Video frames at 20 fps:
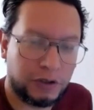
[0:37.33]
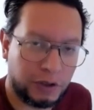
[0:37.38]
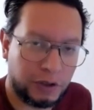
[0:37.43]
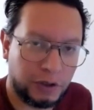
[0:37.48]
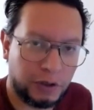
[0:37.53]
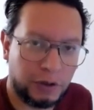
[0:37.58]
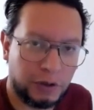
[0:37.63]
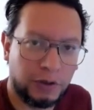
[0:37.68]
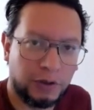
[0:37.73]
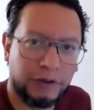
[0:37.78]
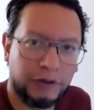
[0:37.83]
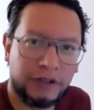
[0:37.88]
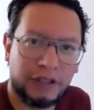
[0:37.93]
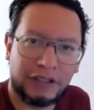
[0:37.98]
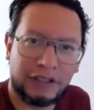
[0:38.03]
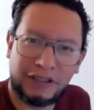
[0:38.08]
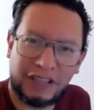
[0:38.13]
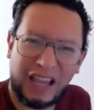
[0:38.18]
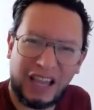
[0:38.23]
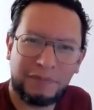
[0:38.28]
through
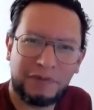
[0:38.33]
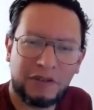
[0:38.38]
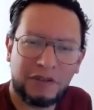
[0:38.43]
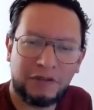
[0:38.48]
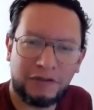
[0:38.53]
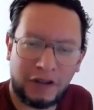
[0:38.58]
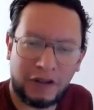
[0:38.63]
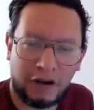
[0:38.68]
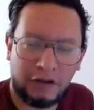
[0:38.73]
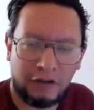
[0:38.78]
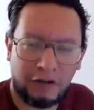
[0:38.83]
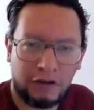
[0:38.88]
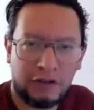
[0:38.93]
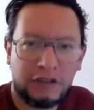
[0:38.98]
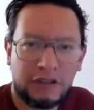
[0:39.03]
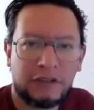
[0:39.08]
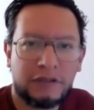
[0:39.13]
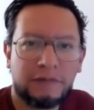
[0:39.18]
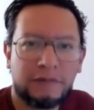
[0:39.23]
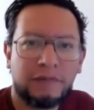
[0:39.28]
the types of
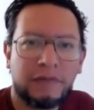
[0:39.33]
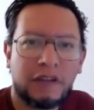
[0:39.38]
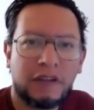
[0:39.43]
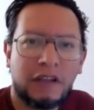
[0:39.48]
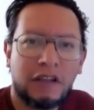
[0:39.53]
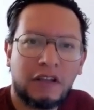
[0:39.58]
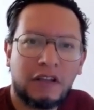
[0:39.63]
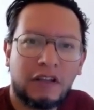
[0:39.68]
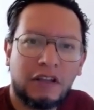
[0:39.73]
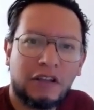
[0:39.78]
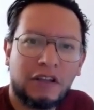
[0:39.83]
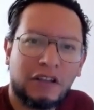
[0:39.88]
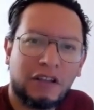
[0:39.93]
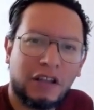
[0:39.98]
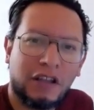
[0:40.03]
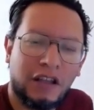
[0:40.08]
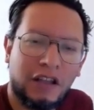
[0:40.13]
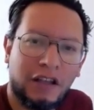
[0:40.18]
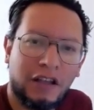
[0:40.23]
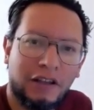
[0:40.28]
errors
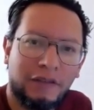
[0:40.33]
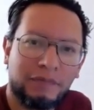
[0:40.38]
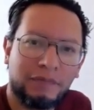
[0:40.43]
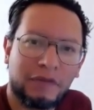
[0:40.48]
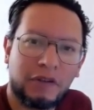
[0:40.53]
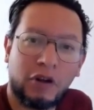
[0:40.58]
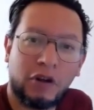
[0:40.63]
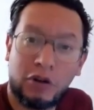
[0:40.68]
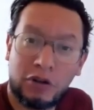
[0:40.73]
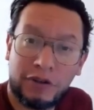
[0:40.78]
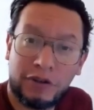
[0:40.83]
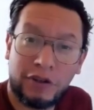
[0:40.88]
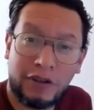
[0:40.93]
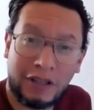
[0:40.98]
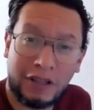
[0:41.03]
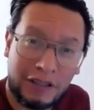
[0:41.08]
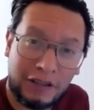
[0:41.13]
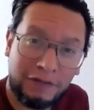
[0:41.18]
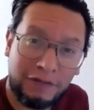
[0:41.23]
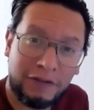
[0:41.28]
and also
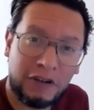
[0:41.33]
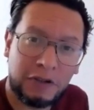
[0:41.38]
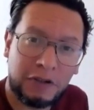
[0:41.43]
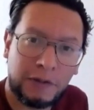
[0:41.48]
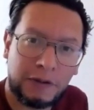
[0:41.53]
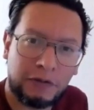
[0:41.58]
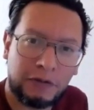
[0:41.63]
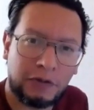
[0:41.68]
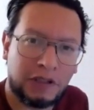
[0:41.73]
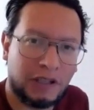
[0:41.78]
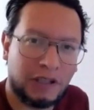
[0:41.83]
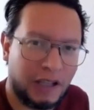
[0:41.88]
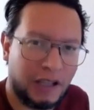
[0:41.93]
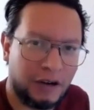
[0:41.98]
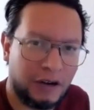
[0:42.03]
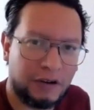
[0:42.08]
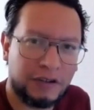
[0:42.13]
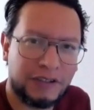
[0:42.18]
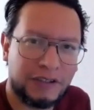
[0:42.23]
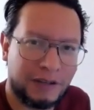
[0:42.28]
the difference between
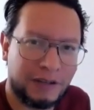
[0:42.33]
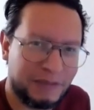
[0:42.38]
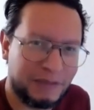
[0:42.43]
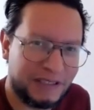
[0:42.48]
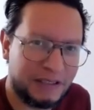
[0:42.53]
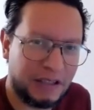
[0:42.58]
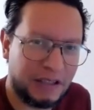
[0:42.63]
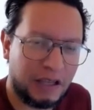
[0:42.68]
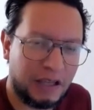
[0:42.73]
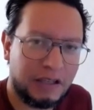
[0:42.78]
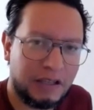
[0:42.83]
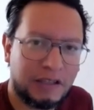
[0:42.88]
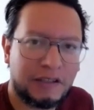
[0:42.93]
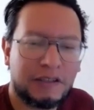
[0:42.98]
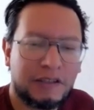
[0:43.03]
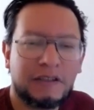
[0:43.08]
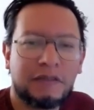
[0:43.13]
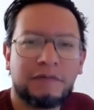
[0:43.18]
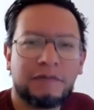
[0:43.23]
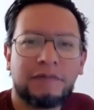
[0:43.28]
errors and
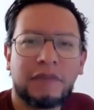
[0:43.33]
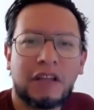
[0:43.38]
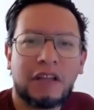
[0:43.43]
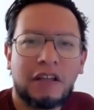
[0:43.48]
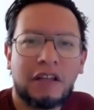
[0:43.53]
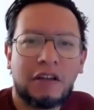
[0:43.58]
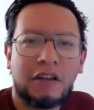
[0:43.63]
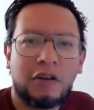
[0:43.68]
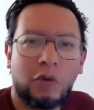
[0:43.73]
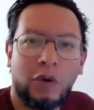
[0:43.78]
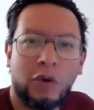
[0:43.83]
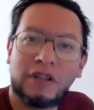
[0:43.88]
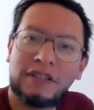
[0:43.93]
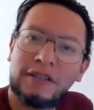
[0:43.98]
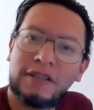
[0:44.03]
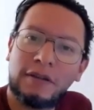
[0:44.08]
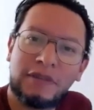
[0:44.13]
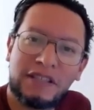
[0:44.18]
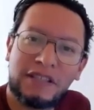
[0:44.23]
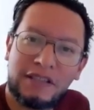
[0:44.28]
mistakes,
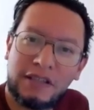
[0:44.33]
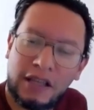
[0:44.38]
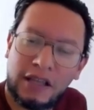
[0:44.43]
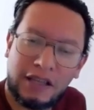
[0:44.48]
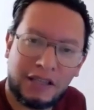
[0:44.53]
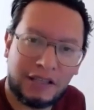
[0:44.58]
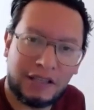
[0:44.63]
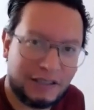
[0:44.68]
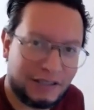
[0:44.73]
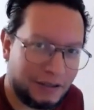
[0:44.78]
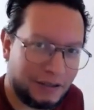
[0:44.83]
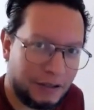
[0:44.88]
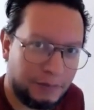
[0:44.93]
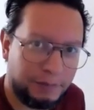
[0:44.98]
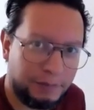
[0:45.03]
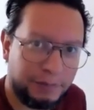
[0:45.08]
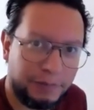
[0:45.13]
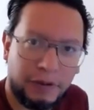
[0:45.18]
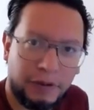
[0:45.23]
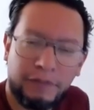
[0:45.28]
what's a mistake and
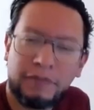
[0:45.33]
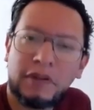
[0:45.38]
slip,